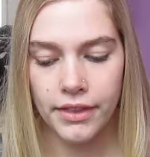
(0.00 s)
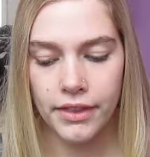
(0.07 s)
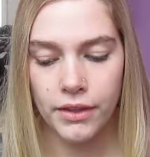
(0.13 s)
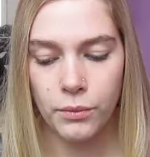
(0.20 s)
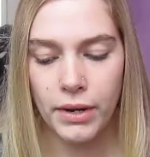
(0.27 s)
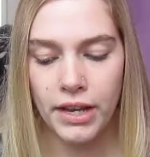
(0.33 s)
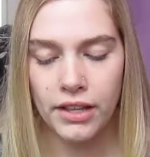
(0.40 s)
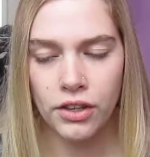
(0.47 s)

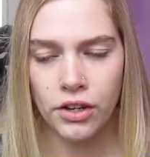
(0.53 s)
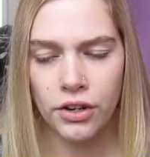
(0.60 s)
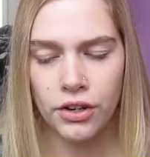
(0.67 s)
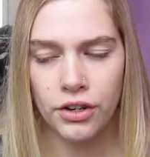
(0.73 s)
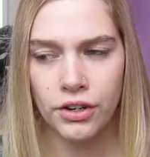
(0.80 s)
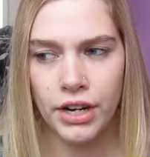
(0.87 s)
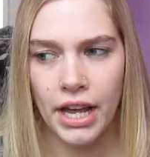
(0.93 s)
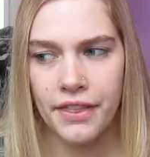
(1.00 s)
We
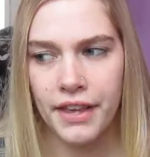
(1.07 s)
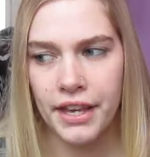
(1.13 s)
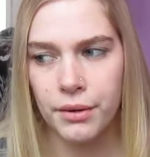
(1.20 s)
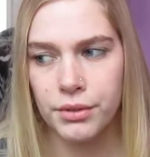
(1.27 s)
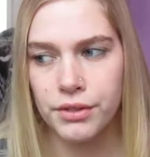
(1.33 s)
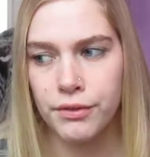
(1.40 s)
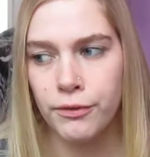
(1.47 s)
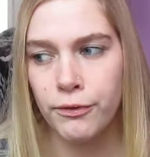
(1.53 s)
learned, I think it
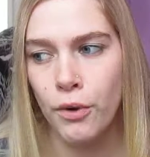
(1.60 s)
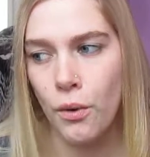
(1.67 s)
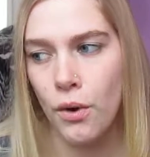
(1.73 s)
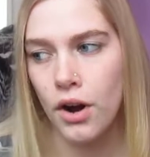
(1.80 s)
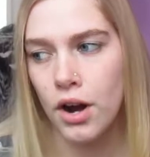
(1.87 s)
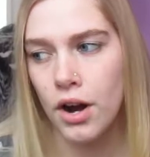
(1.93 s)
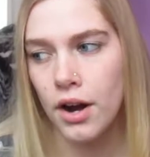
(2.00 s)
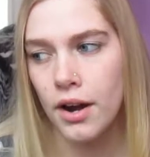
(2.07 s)
was
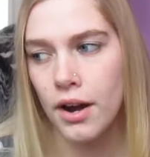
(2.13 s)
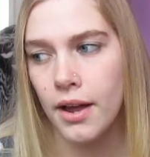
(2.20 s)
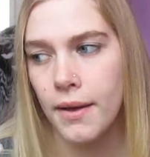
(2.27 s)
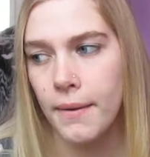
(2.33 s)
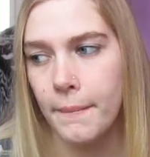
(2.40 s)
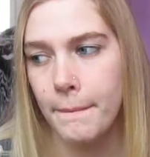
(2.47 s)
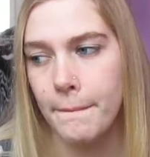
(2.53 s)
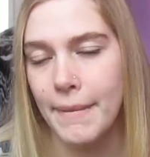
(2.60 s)
4
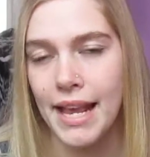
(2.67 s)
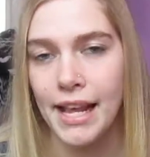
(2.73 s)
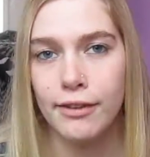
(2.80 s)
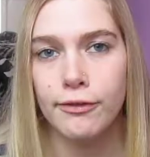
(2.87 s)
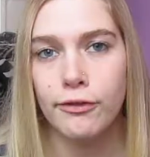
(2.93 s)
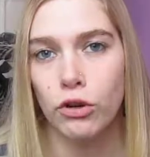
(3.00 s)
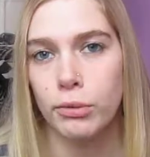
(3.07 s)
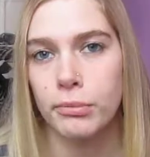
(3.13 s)
main
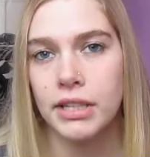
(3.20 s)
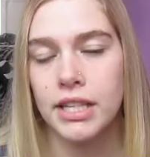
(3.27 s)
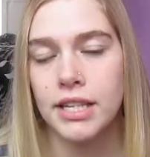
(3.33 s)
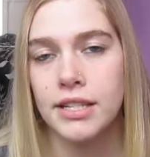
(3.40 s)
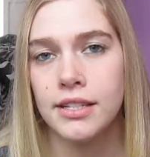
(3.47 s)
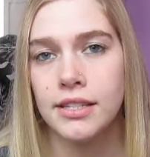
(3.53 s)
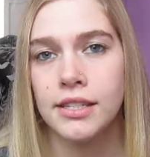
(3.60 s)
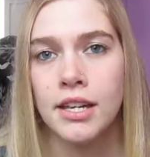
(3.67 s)

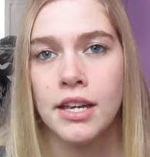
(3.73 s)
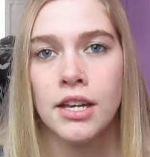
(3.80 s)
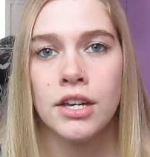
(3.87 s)
formulas: